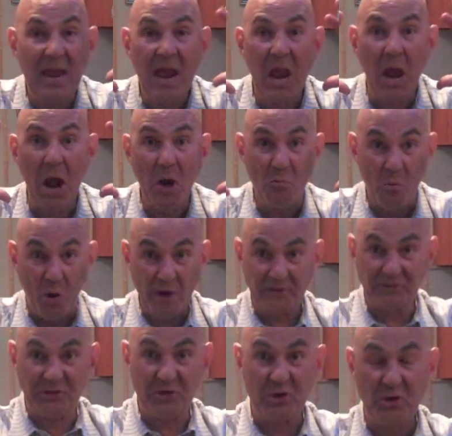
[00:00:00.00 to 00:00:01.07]
It
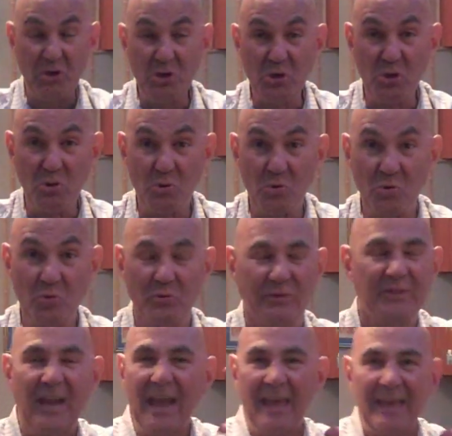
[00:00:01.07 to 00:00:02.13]
was huge.